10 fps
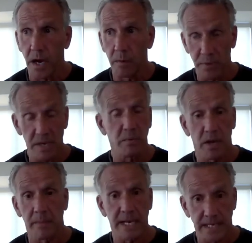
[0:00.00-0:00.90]
people
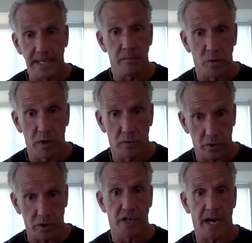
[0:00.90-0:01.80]
on my team
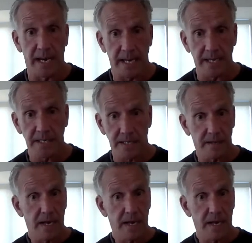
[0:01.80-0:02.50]
were Chinese,